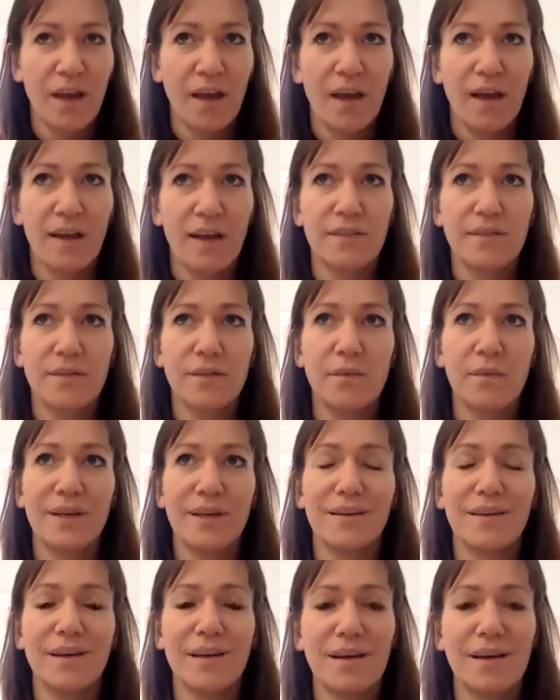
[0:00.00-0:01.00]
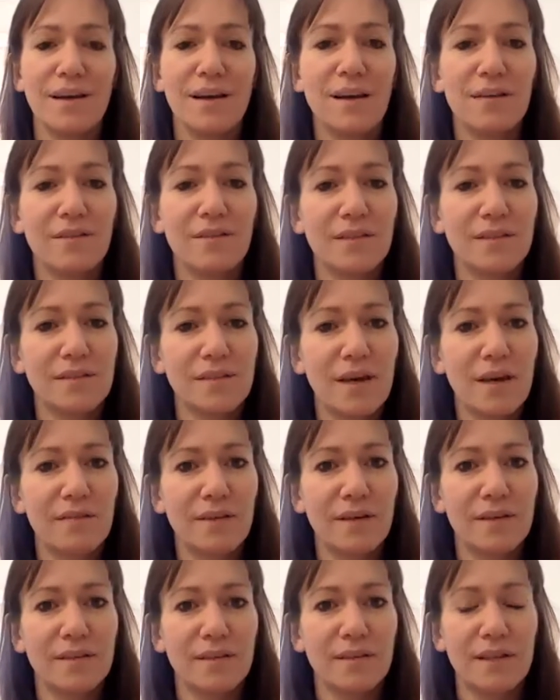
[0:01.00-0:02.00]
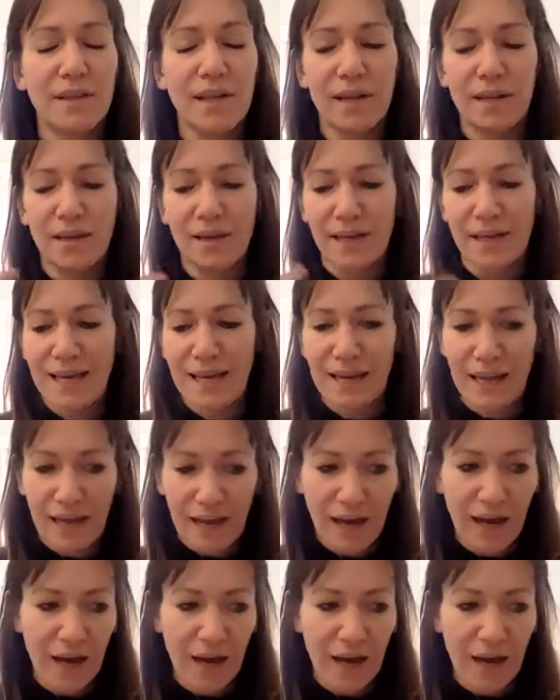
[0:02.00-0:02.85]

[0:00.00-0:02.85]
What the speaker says: And so we can hear loving service, and then again,